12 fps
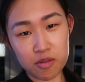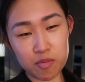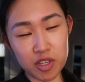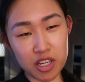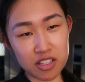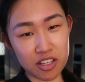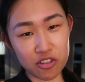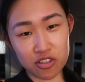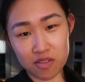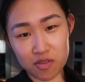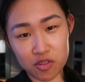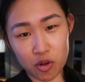because they just
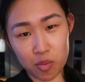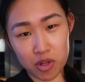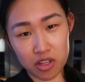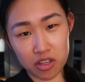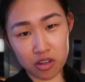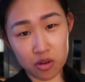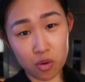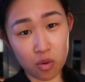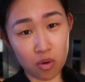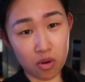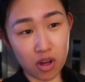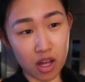have so many
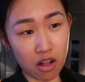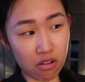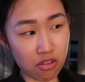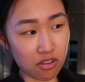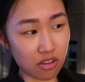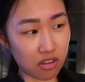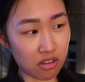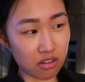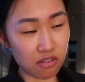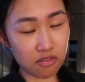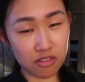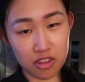cool,
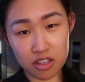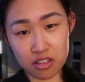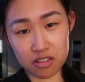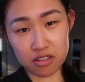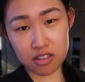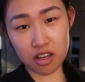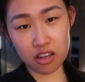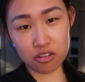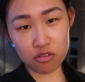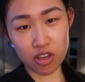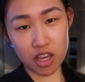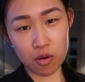healthy things that
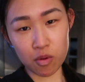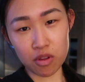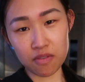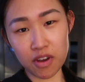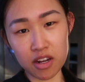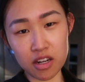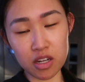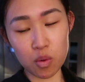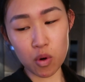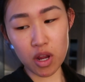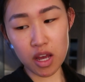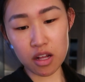you can't really find
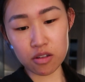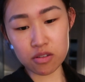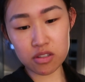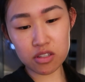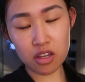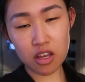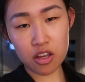anywhere else.